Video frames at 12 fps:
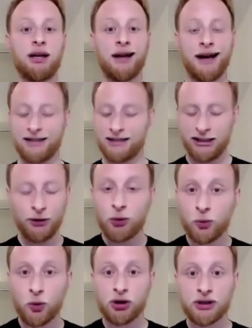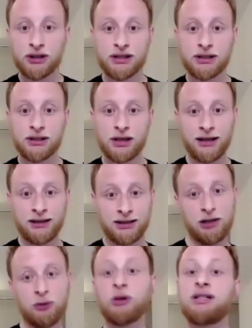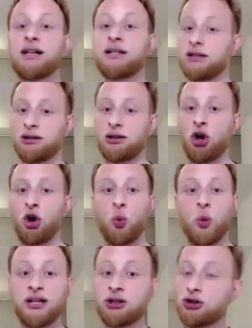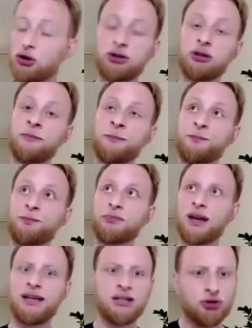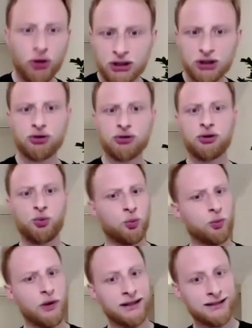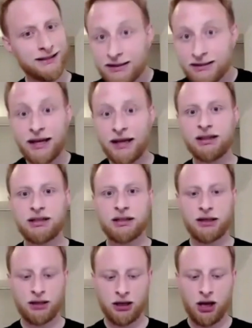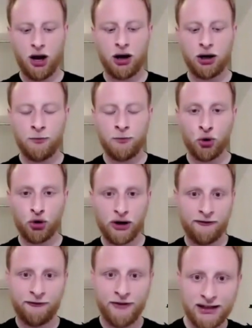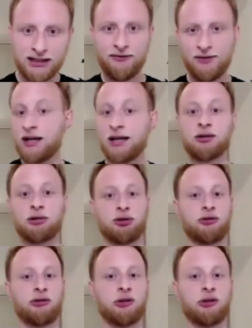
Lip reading: I see what works and see what doesn't, why certain instructions and settings are more effective than others.